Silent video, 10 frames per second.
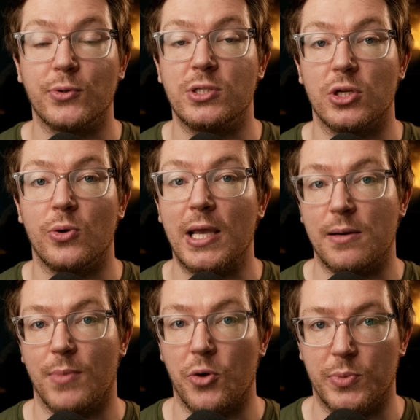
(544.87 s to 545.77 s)
to do in a
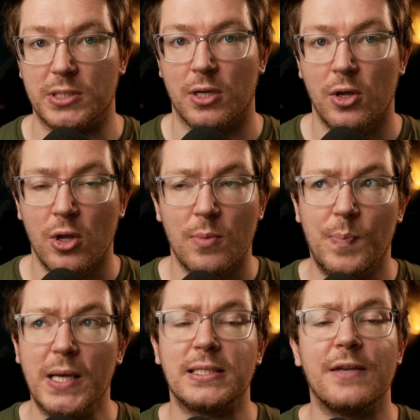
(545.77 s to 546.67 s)
moment.
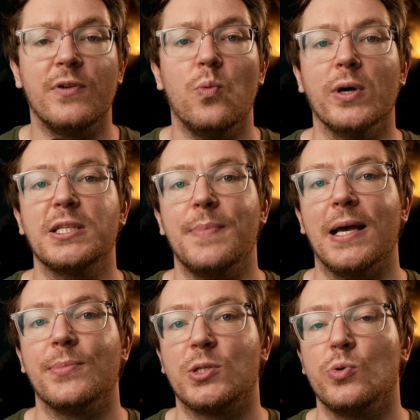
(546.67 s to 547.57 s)
But if you want to be
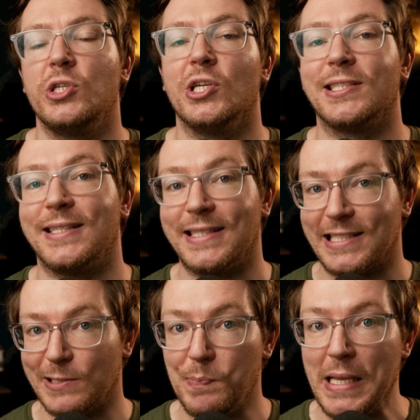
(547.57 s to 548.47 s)
able to adjust the
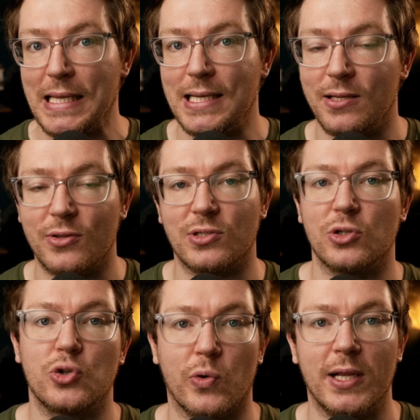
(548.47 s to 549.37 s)
speed, there's a
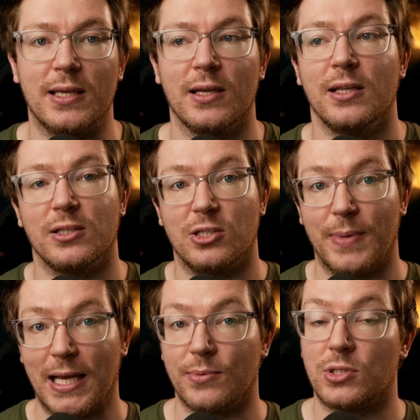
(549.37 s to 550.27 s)
trick to be
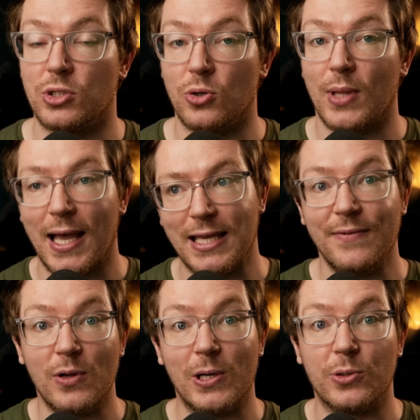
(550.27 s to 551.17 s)
able to do that and give
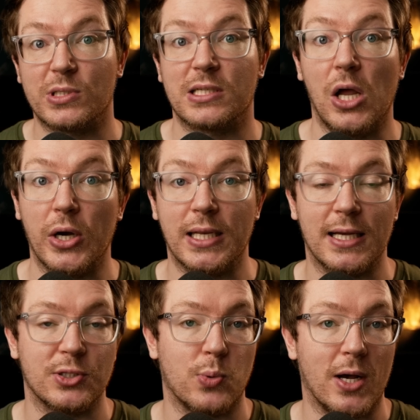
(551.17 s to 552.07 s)
you a little slider
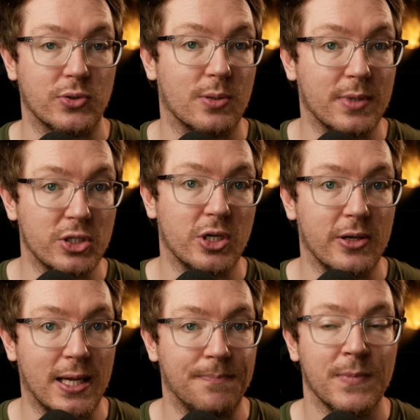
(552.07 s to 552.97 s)
as well. So I'm going to show you
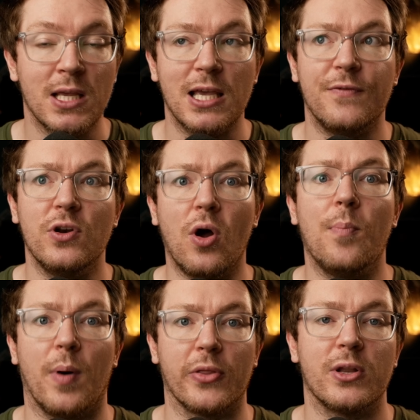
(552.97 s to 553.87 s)
that. If you're not
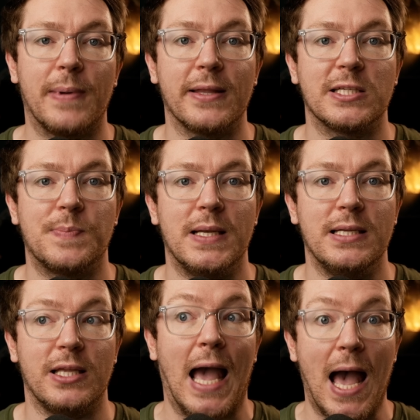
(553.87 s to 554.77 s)
bothered about the speed,
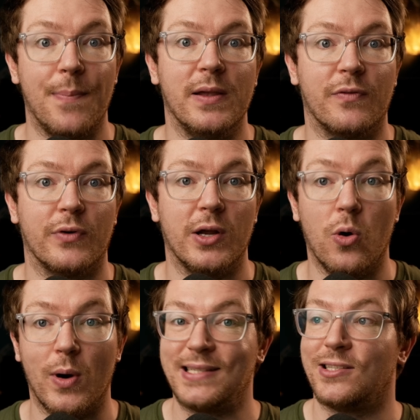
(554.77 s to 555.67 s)
you're happy for it
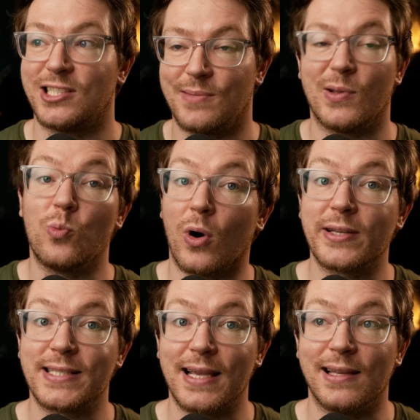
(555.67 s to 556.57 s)
always just to be 1
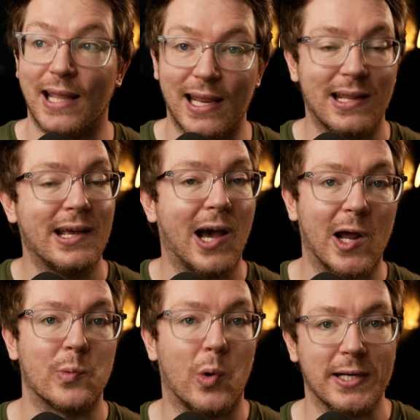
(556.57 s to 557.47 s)
second in
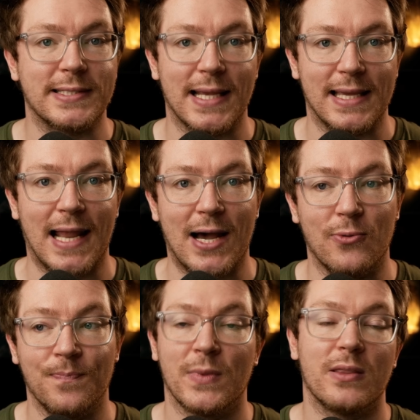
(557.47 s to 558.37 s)
and 1 second out,
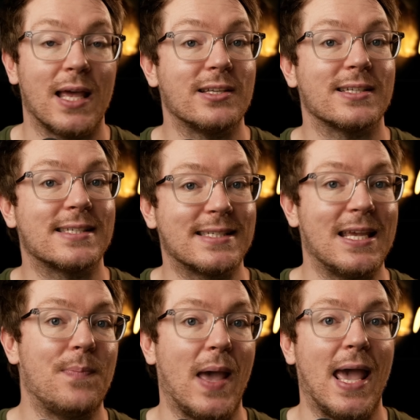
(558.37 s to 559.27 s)
then just
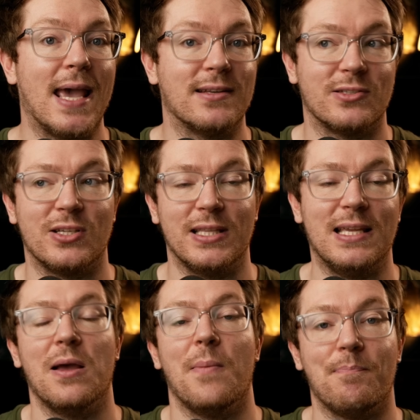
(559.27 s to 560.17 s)
skip ahead to
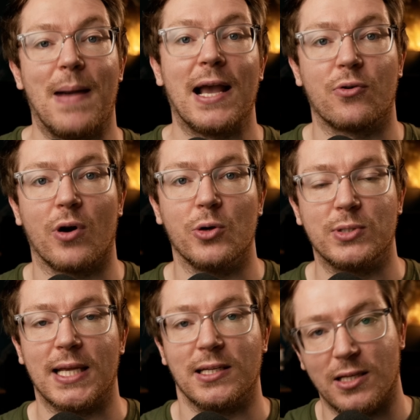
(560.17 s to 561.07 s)
the macro
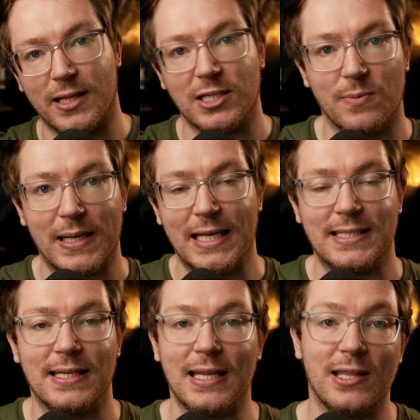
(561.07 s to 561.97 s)
section that should be
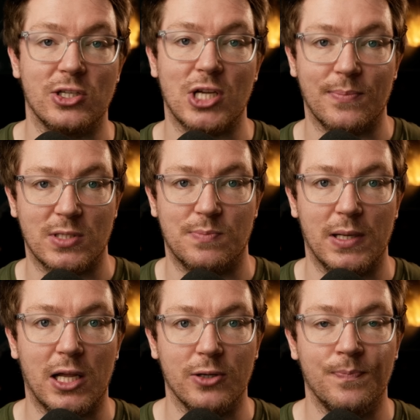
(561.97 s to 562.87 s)
listed in the chapters
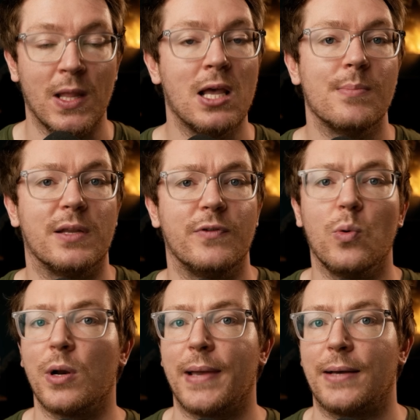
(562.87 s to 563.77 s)
below. But if you
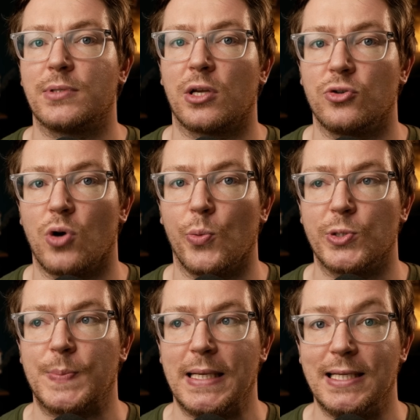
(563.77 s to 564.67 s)
want to be able to control the
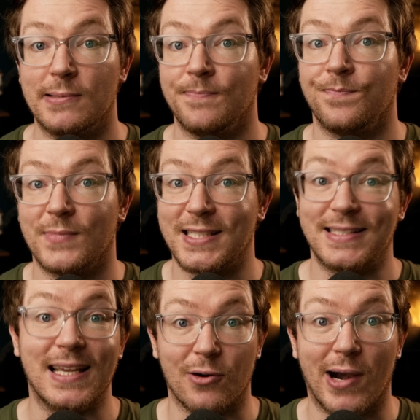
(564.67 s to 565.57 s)
speed,
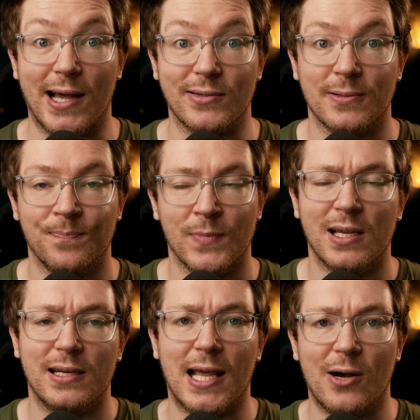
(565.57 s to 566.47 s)
stick around.
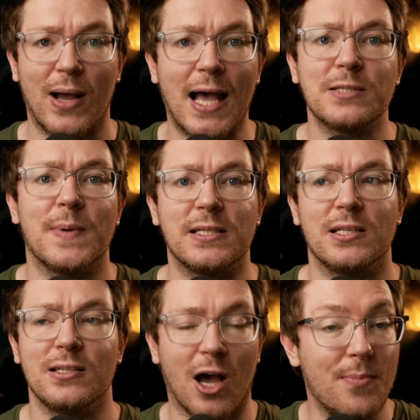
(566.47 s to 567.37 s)
Now, as
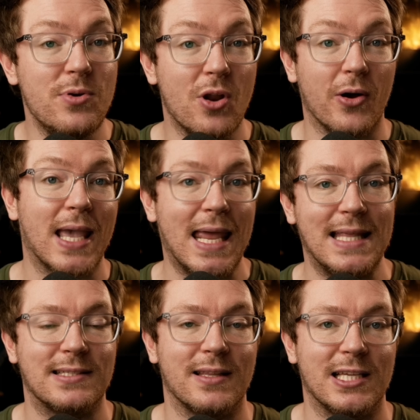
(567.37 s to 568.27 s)
mentioned, I'm not getting
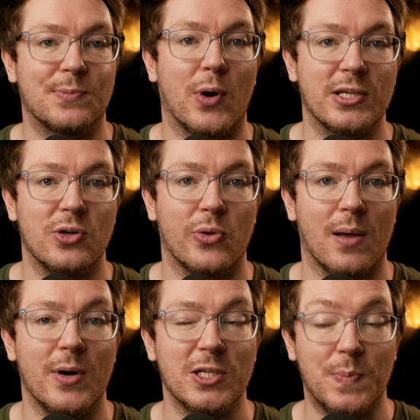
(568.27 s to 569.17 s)
into the expression all that
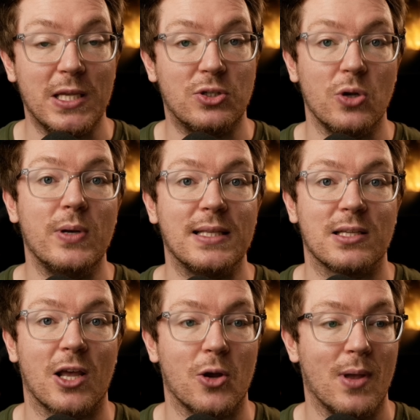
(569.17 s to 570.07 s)
much, but you do need to
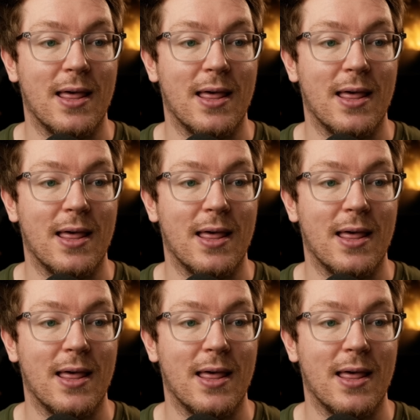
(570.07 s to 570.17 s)
know